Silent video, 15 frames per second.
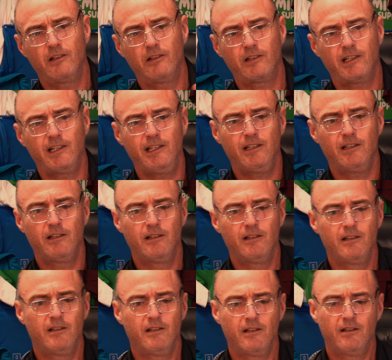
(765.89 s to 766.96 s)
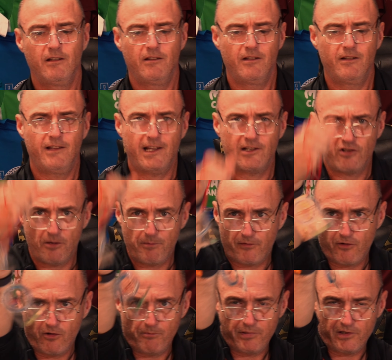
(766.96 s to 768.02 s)
Okay, that type of
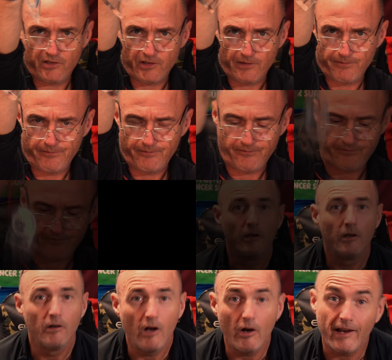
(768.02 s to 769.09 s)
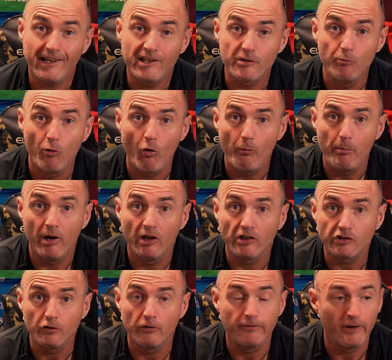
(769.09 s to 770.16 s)
compass. Okay, small
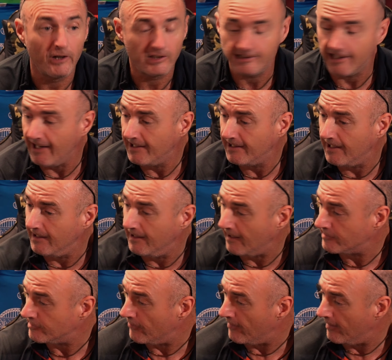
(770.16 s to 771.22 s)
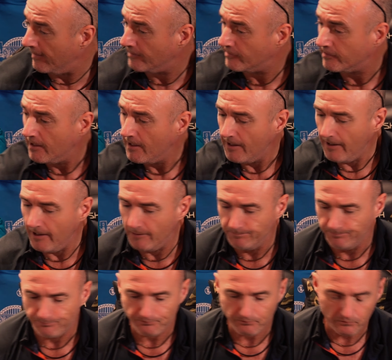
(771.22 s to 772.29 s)
personal first aid kit next on the list.
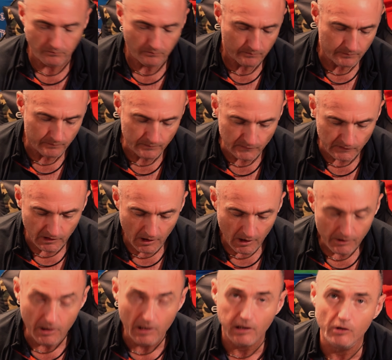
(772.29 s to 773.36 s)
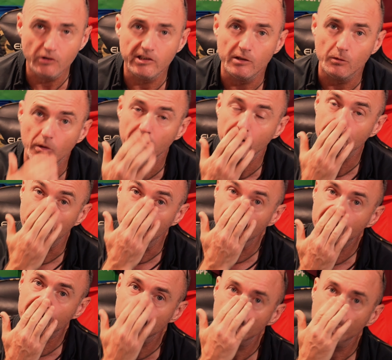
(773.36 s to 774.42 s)
The clue's in the word
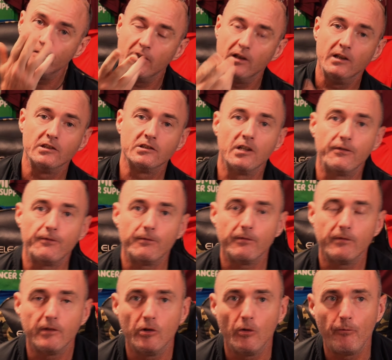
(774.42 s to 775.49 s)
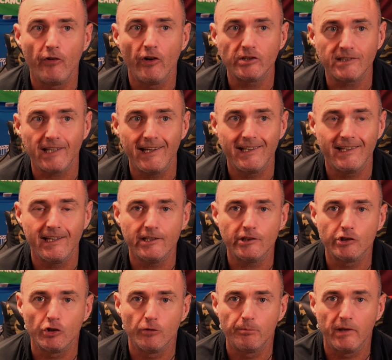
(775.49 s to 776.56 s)
personal. So if your first aid kit
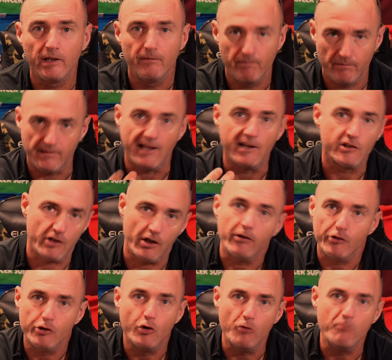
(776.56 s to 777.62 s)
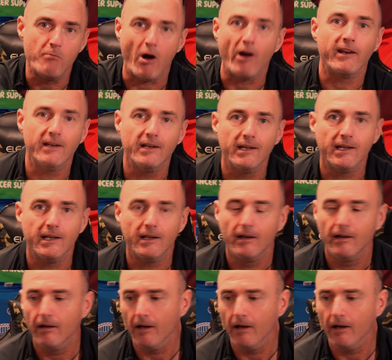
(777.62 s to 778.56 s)
should be things that you might need.